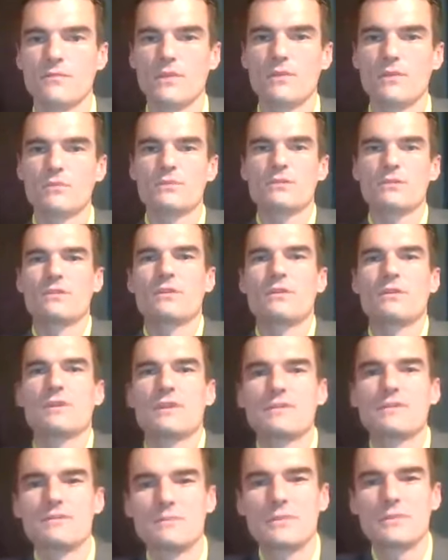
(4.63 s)
What's going on,
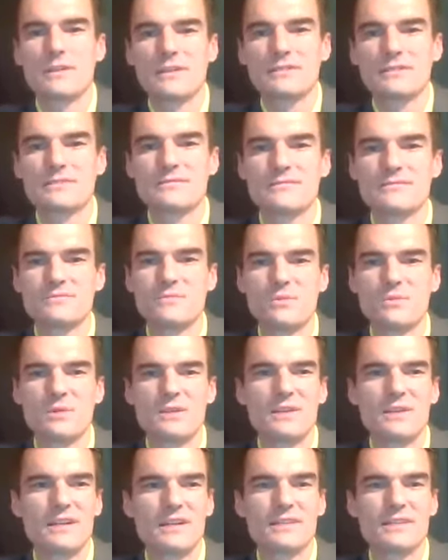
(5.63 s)
everybody? We're
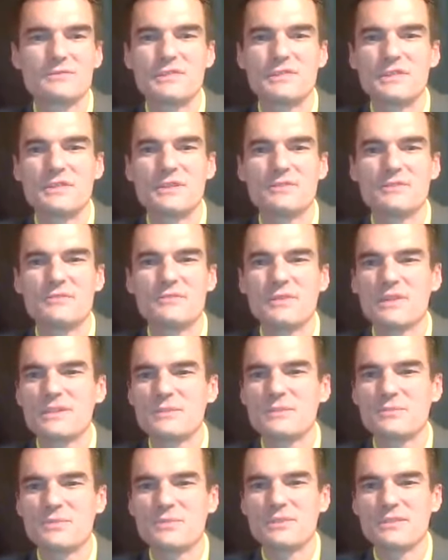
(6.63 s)
live here on
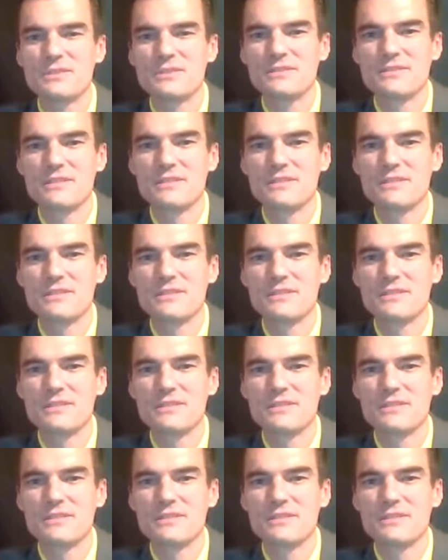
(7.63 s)
Facebook.